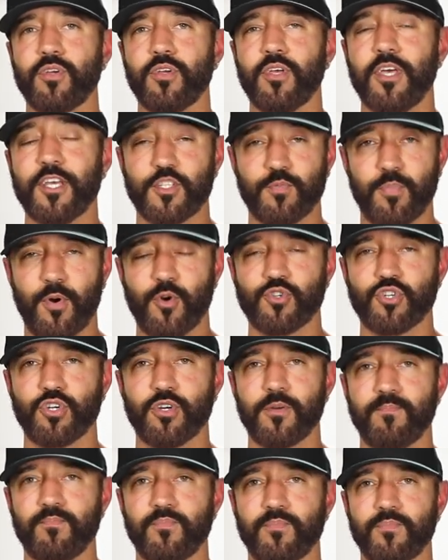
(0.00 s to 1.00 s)

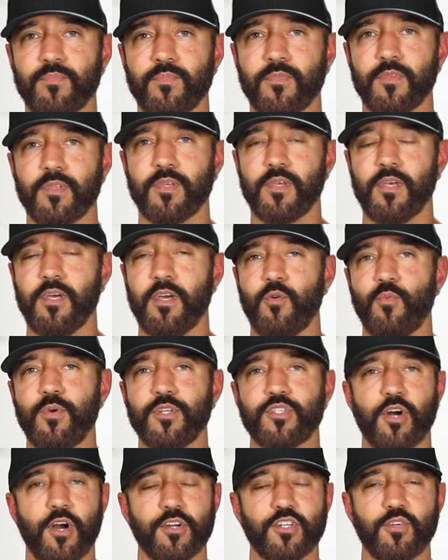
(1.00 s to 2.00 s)
exposure. We
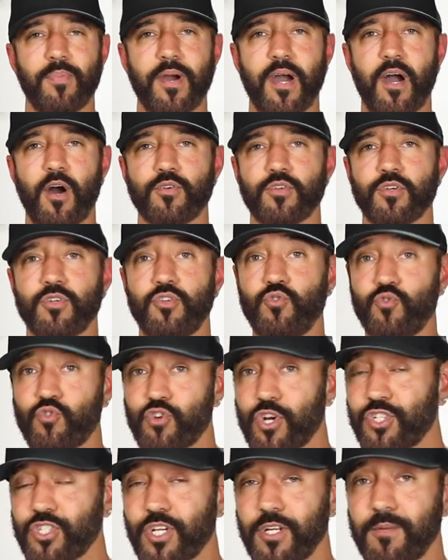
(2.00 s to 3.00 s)
talked about
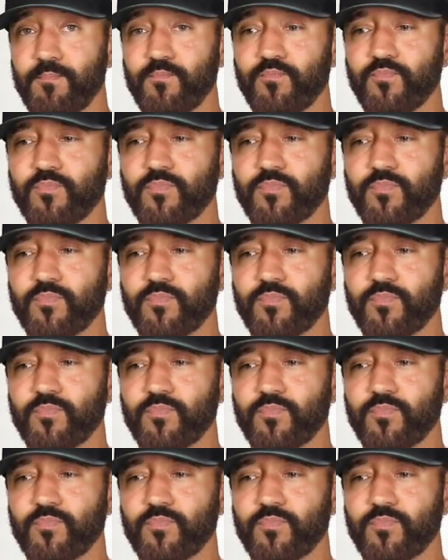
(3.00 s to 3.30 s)
nutrition.